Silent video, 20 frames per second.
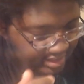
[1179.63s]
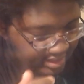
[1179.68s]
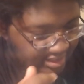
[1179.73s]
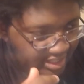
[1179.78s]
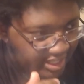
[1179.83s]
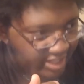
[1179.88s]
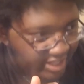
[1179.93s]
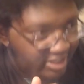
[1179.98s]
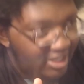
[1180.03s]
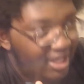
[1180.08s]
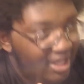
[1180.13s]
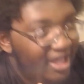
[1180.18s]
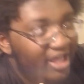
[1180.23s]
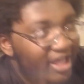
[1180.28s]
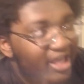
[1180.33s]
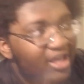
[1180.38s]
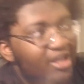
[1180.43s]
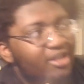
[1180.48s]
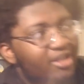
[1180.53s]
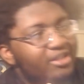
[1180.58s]
guy,
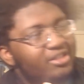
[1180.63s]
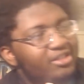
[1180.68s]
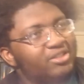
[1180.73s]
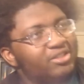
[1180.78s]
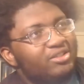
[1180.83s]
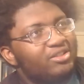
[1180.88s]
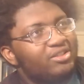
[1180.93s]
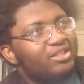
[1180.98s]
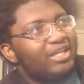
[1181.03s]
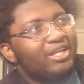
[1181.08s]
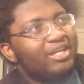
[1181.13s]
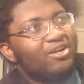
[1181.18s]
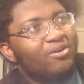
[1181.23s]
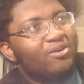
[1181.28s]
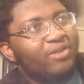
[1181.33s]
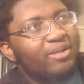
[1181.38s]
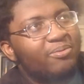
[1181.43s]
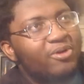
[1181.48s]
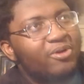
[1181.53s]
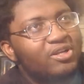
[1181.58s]
yeah, the
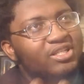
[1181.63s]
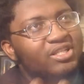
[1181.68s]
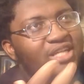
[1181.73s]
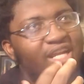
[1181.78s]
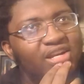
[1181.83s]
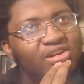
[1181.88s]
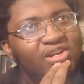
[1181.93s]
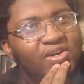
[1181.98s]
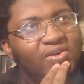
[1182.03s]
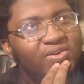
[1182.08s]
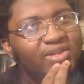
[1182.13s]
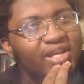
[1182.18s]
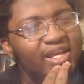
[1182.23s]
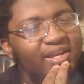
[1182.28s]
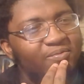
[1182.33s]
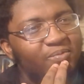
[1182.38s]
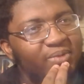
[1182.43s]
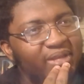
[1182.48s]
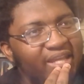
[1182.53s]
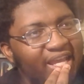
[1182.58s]
only person I know
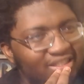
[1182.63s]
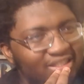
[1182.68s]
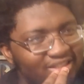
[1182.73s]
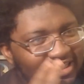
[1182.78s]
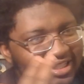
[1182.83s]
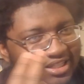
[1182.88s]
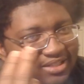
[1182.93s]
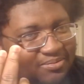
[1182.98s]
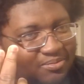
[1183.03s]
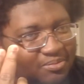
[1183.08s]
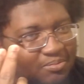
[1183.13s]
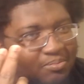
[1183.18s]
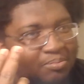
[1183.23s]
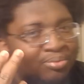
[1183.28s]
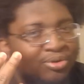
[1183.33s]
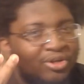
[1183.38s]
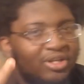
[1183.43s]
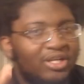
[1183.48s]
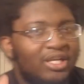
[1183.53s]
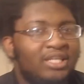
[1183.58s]
that we actually
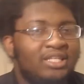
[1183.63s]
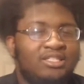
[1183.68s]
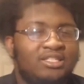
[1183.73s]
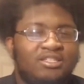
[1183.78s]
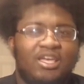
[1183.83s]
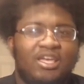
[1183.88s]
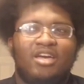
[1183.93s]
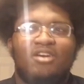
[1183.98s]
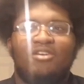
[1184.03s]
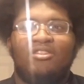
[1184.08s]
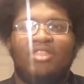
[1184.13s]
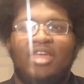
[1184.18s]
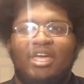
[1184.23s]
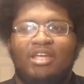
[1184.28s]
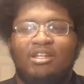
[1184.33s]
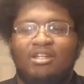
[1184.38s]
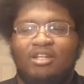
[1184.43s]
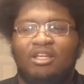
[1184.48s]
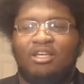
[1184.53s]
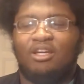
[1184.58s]
put in jail
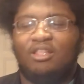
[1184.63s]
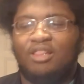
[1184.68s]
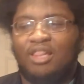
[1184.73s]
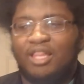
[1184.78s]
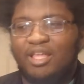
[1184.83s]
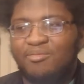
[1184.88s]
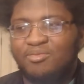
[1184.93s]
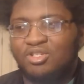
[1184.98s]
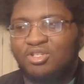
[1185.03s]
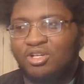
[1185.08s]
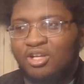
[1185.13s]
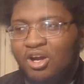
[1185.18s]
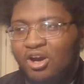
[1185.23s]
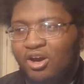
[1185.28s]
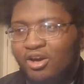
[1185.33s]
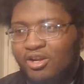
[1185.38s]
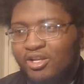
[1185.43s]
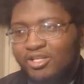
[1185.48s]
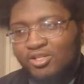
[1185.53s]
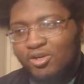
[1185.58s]
that the limbs are
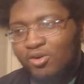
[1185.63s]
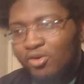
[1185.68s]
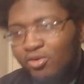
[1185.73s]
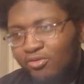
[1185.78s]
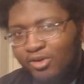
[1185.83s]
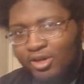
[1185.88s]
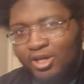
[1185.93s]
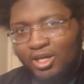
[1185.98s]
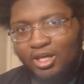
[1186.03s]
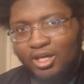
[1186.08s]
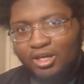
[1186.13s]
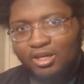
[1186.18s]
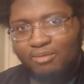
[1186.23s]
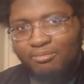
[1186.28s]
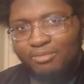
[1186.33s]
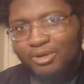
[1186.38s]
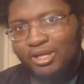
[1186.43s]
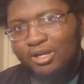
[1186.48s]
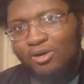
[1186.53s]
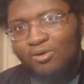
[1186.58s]
gone is Overhaul,
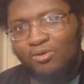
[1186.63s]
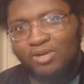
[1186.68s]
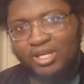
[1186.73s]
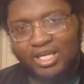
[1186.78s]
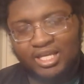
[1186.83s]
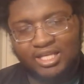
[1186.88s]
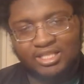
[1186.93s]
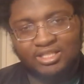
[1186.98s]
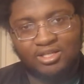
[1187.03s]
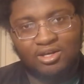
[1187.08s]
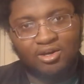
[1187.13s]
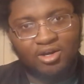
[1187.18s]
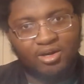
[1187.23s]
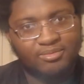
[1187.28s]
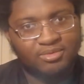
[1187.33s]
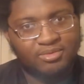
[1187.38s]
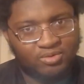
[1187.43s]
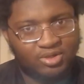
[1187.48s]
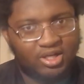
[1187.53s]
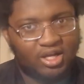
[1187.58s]
but only his
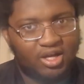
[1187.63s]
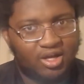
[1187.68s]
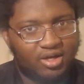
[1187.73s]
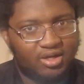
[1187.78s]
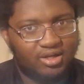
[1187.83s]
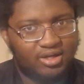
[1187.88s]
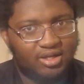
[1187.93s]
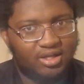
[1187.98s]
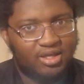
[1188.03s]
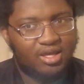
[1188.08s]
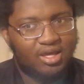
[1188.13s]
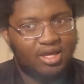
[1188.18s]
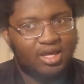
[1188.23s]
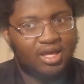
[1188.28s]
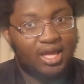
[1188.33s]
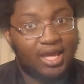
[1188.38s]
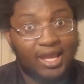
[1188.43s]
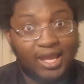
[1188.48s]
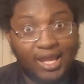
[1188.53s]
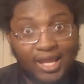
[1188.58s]
arms were gone.
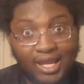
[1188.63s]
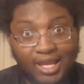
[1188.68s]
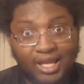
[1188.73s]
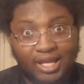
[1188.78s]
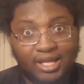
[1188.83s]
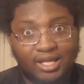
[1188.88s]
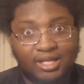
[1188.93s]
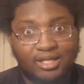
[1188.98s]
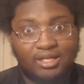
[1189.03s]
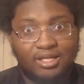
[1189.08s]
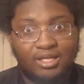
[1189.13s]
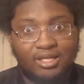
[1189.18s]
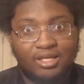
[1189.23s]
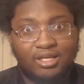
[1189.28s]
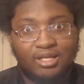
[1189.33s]
And